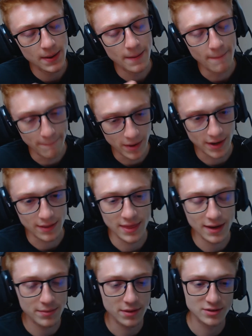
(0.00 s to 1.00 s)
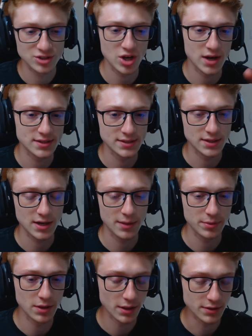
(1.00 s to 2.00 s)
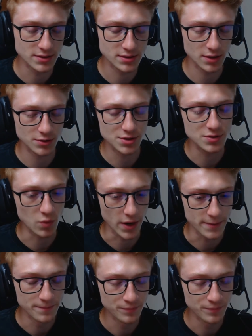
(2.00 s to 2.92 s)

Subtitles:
but I think I'm gonna sauce in a couple others. So just wait.